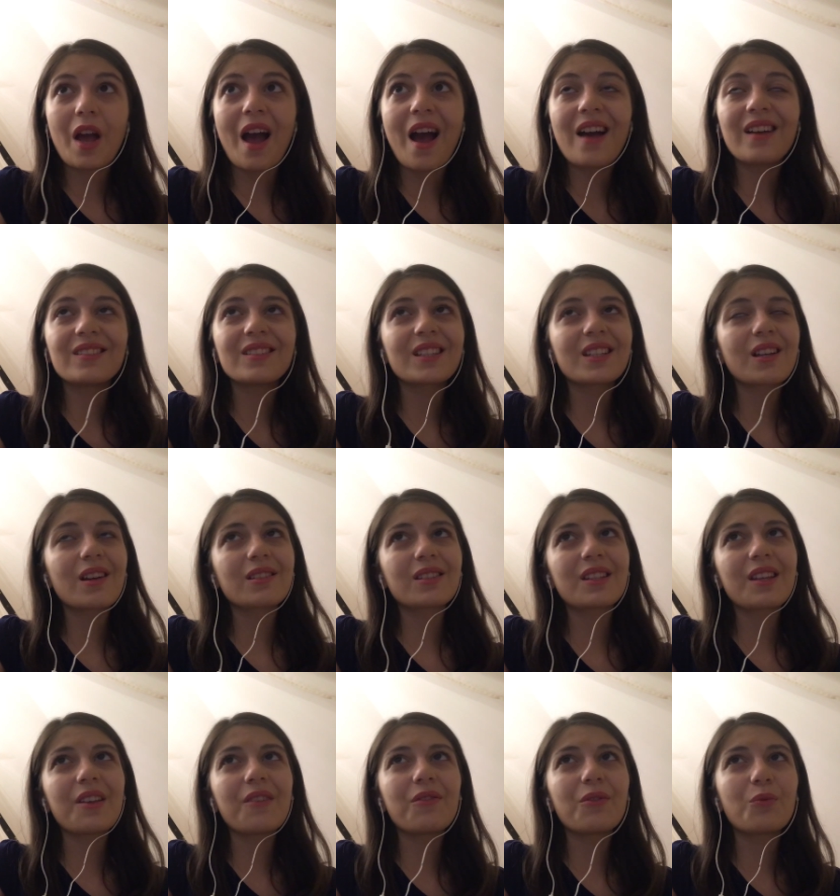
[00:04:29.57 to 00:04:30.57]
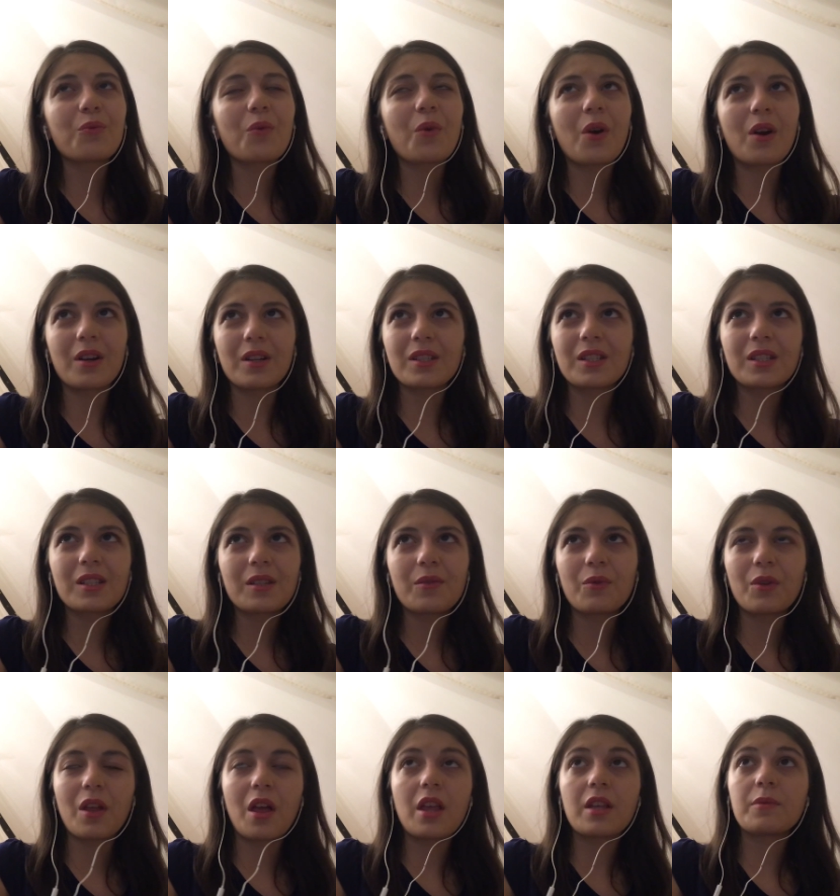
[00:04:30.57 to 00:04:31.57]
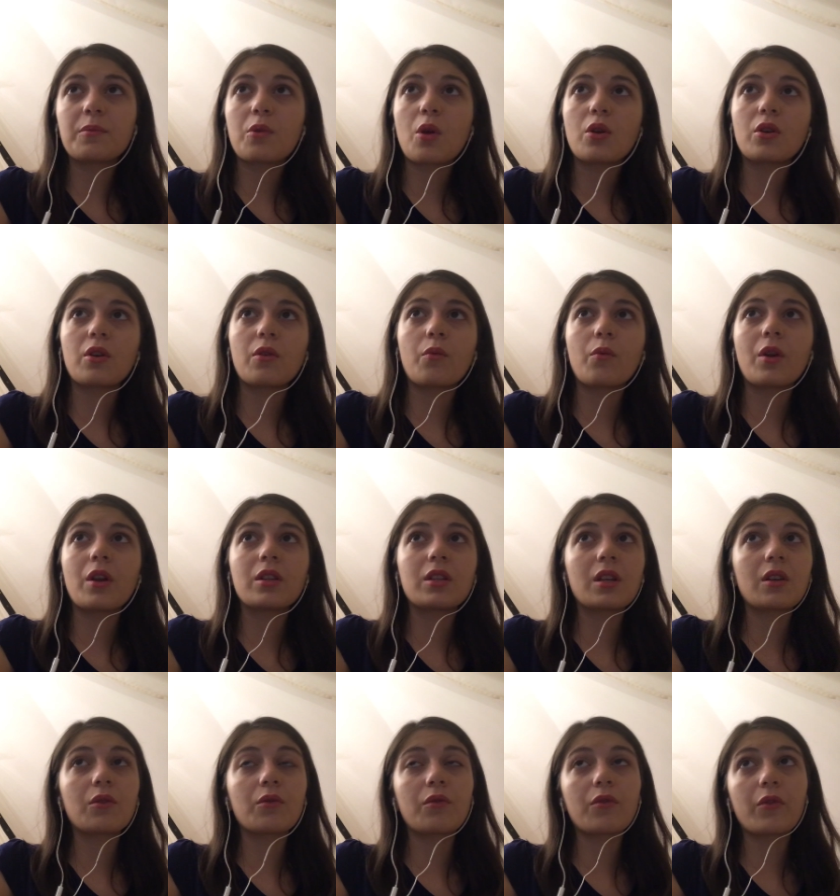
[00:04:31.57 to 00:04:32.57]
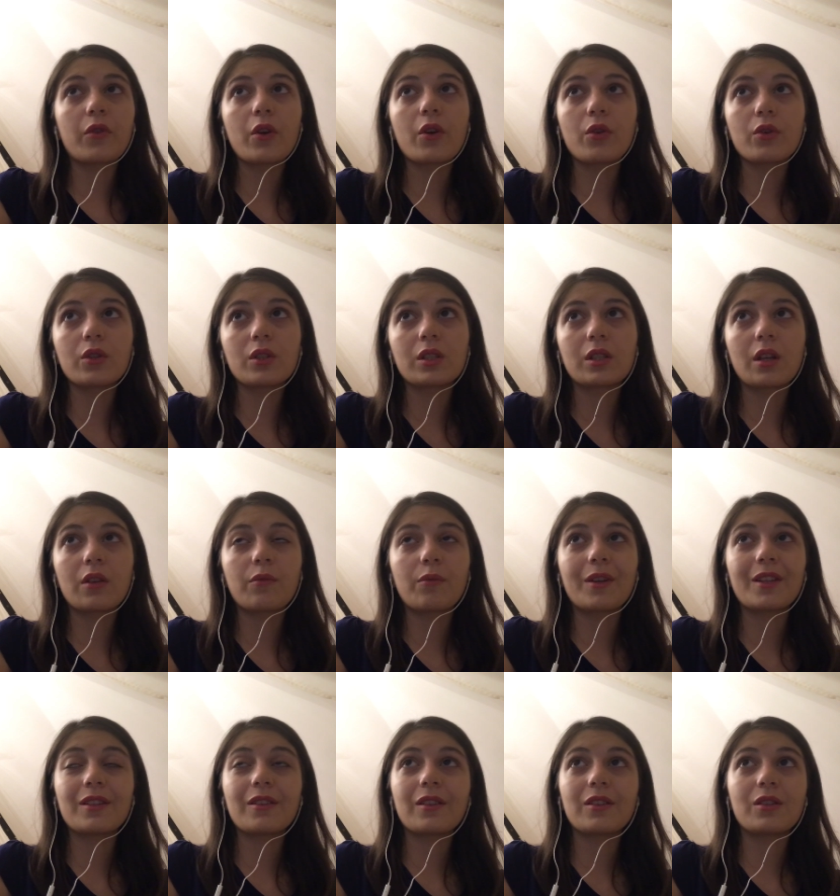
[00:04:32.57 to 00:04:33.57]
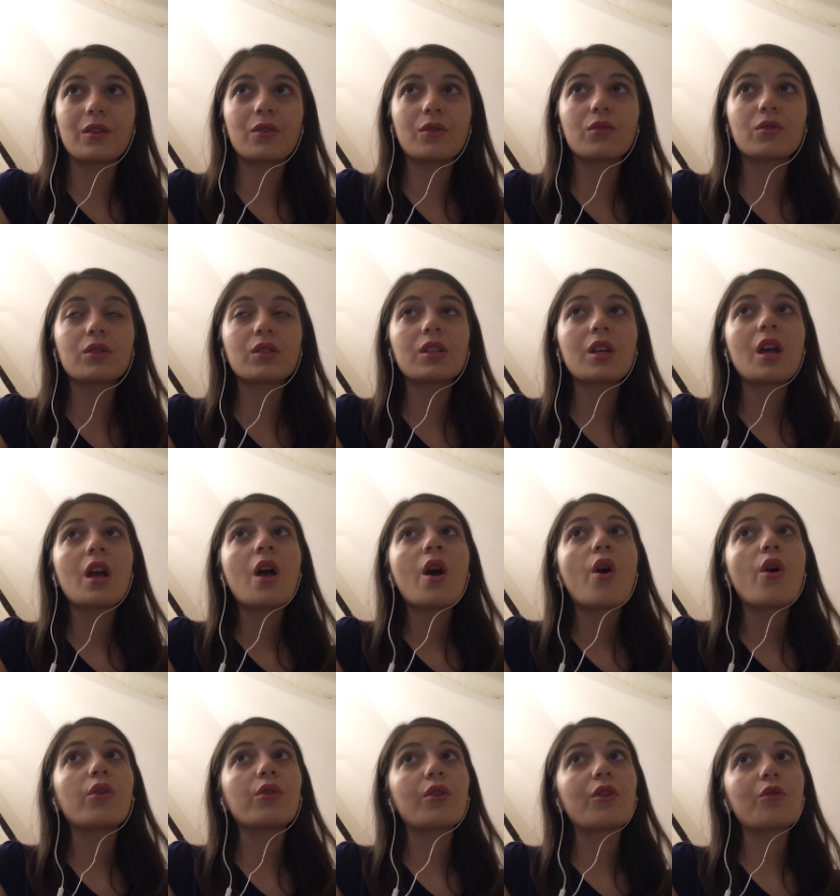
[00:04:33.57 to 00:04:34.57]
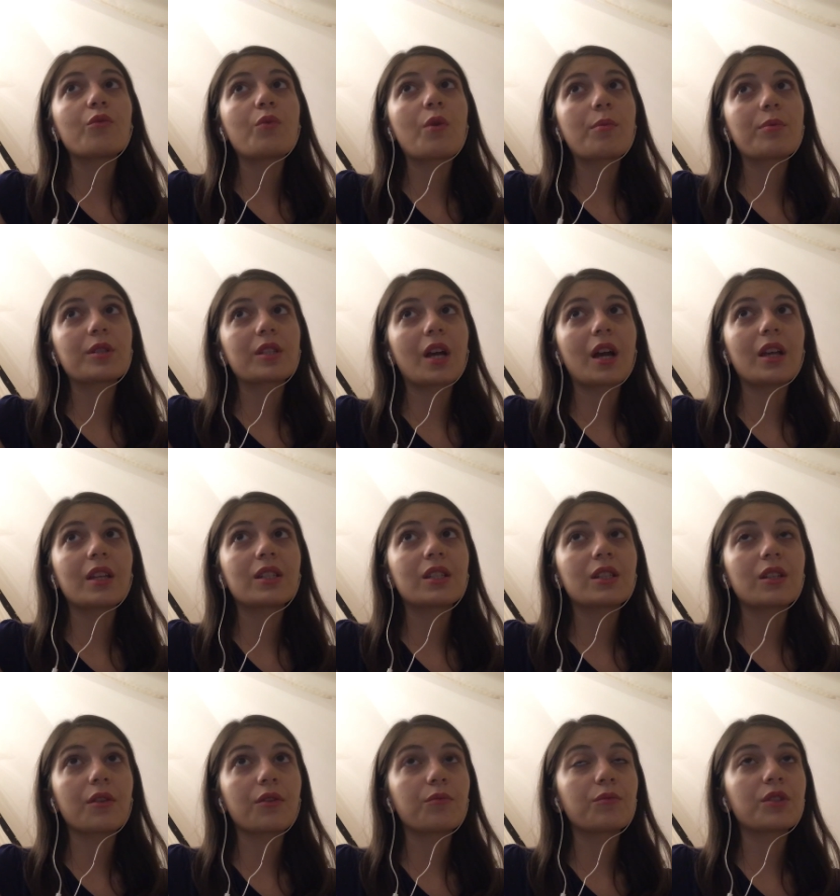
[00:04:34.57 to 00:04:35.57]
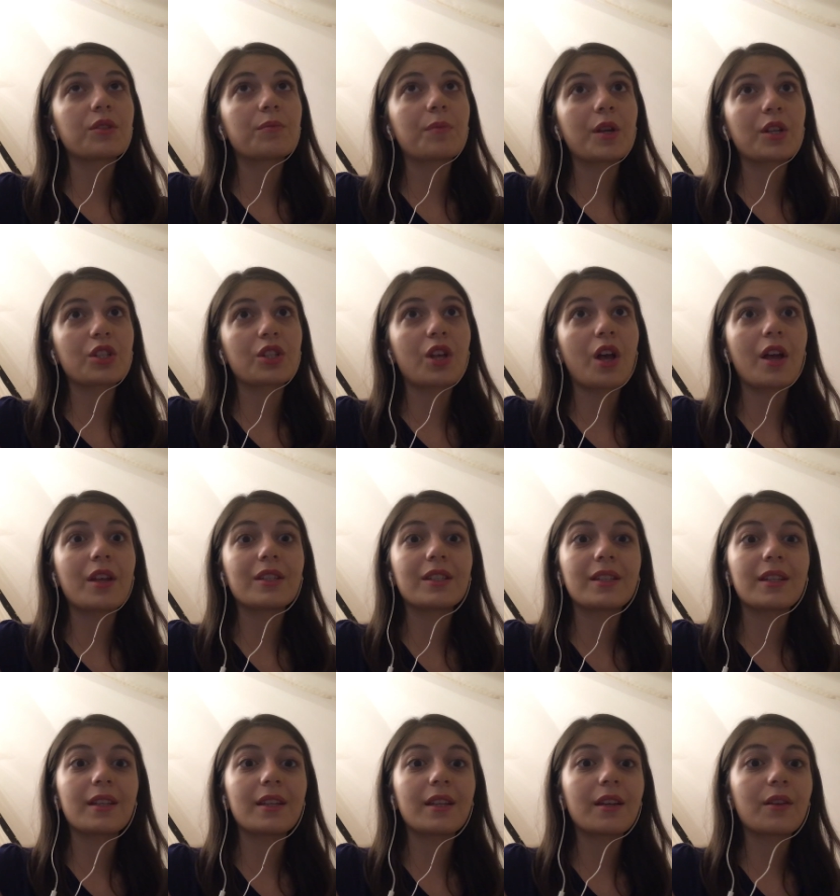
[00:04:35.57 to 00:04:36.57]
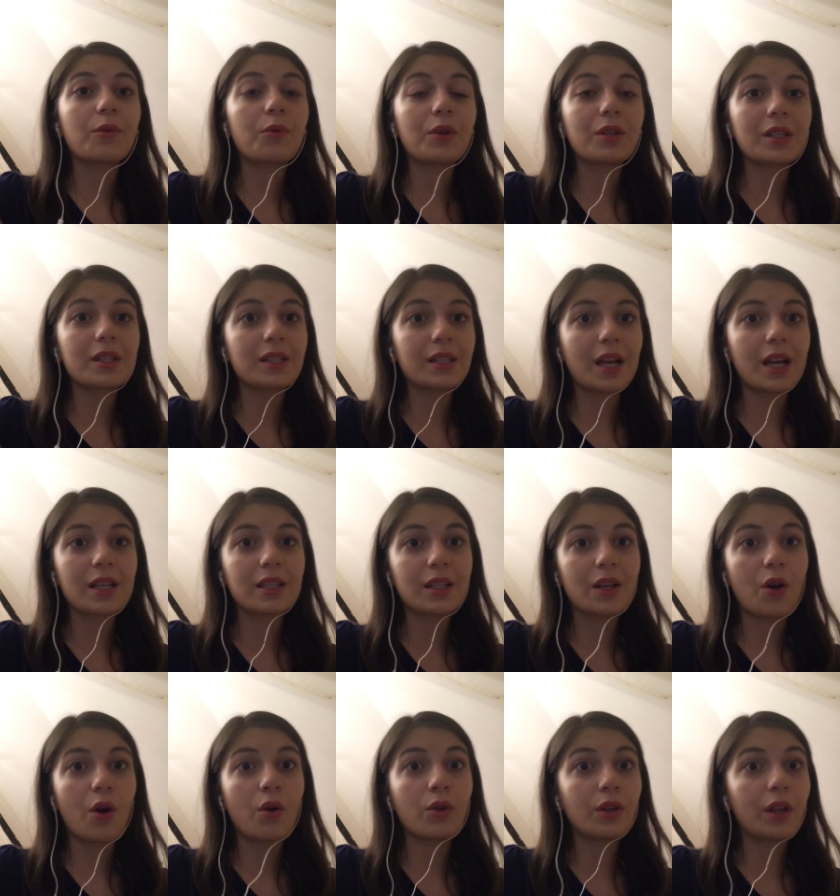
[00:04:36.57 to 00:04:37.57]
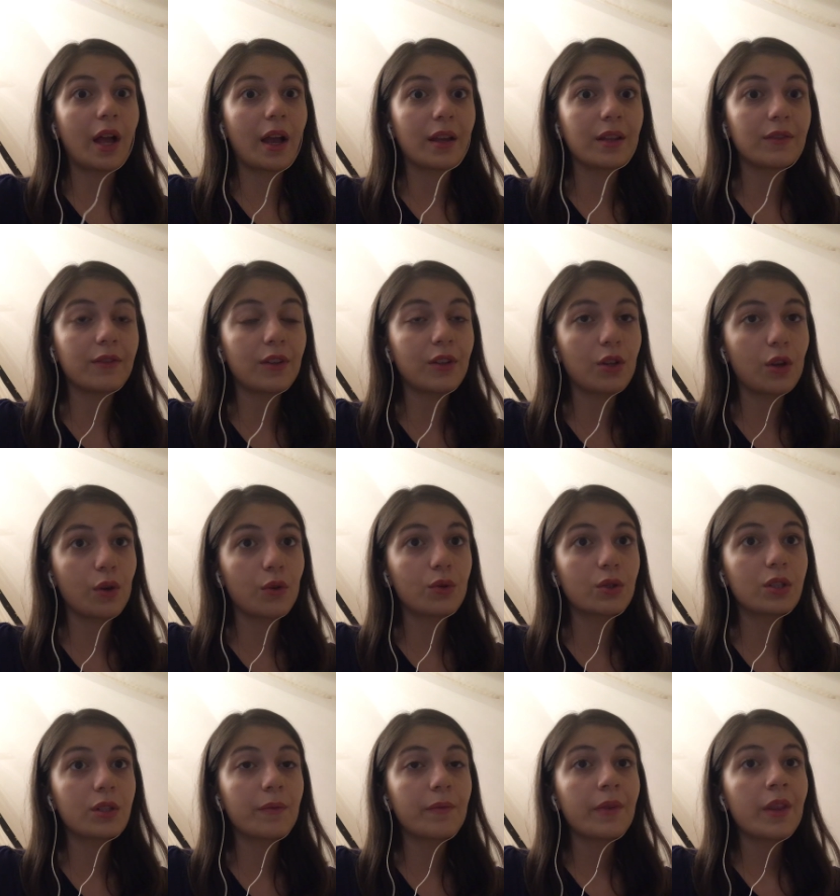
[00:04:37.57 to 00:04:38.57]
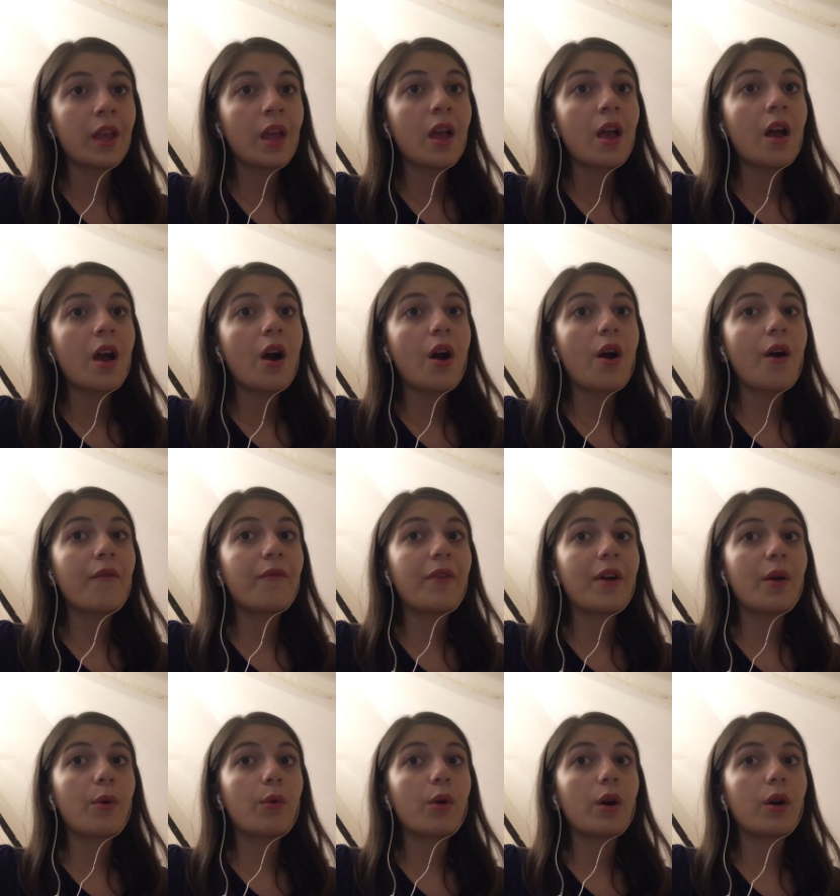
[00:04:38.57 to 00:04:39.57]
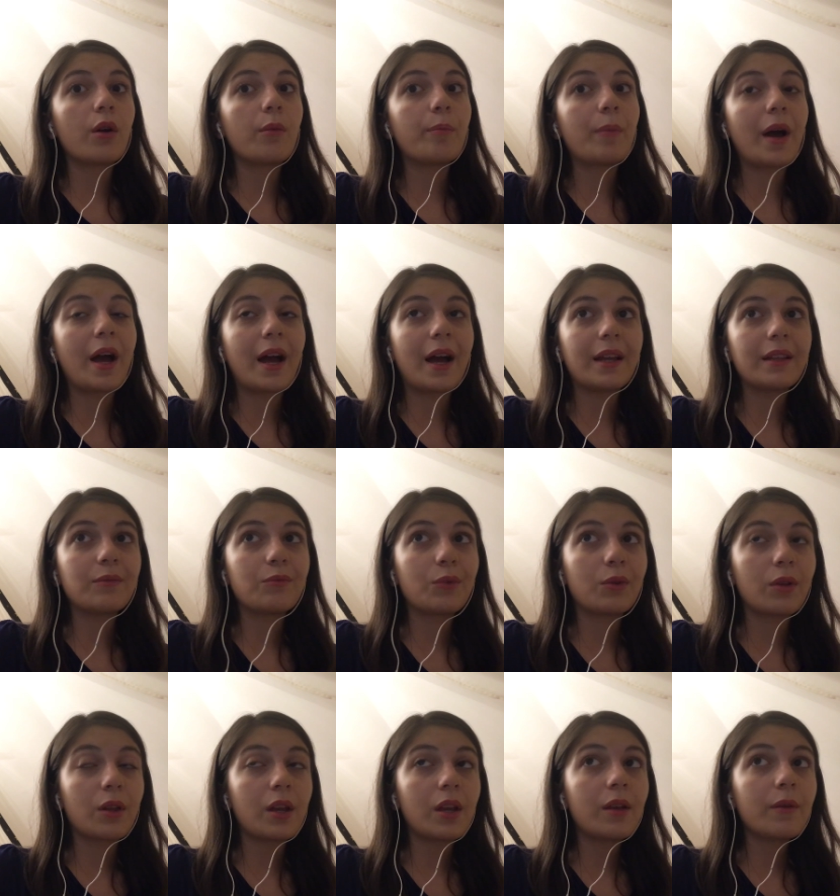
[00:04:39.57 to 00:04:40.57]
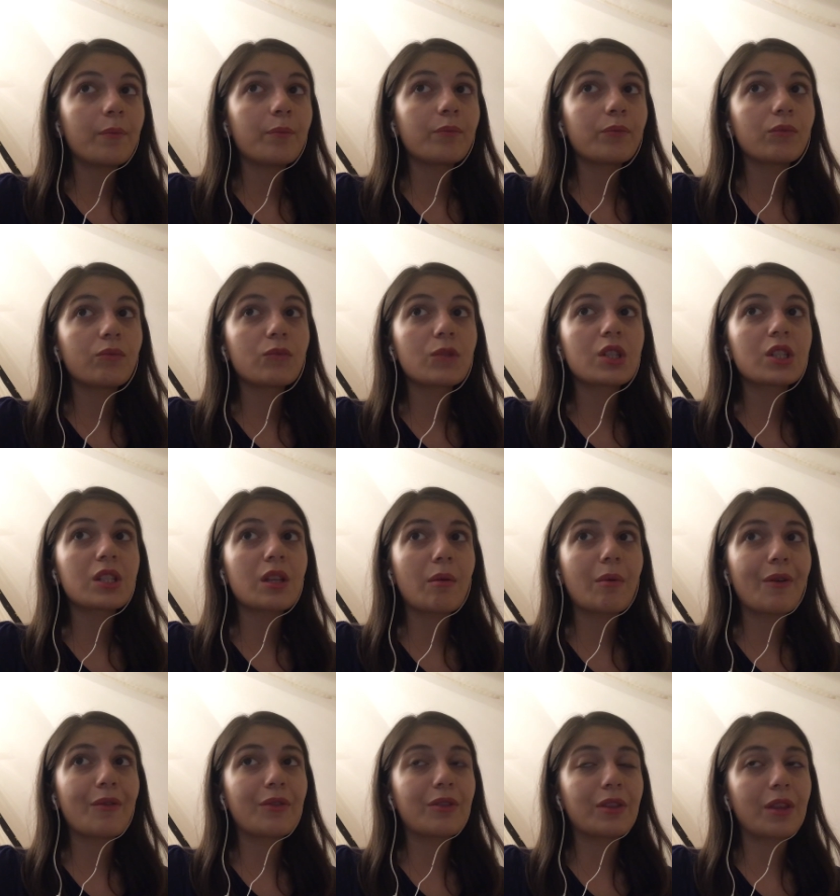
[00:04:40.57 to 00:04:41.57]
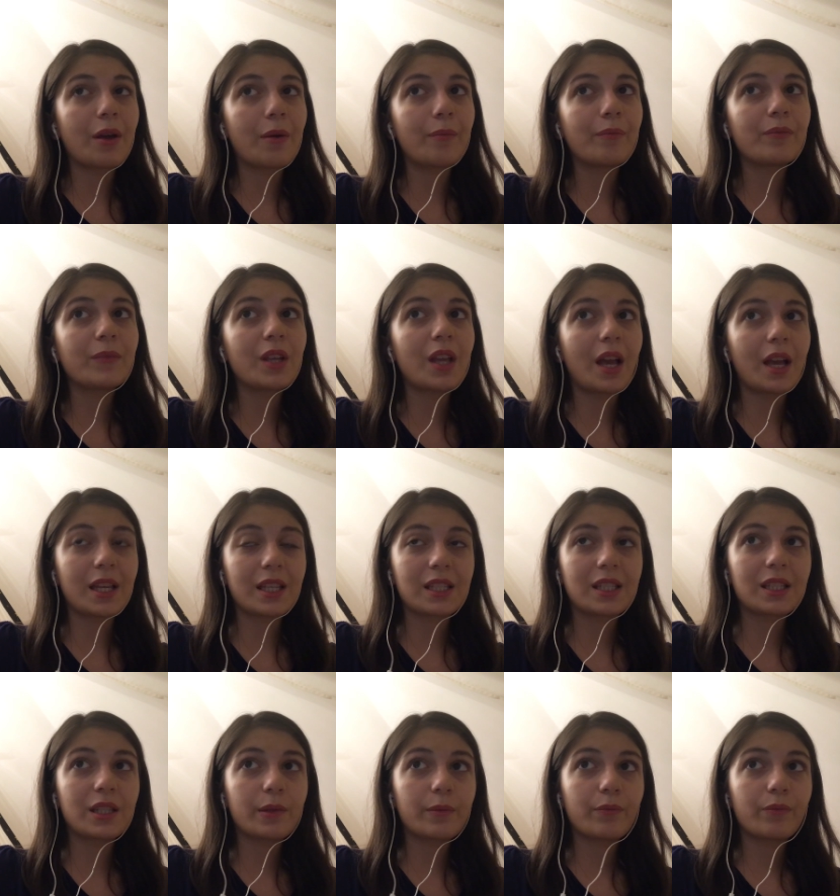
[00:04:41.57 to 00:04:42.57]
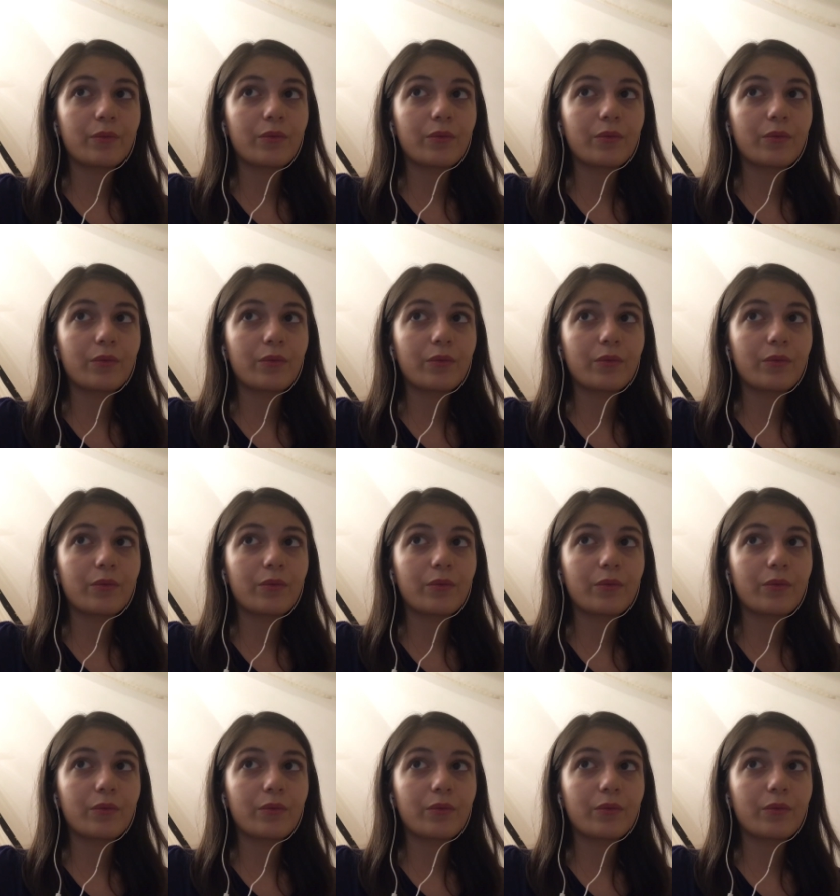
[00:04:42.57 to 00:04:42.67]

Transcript: And it got even worse when I started reading reviews and my videos on those websites that specialize in criticizing online videos. Of they were bad, but they? Some of them, yes.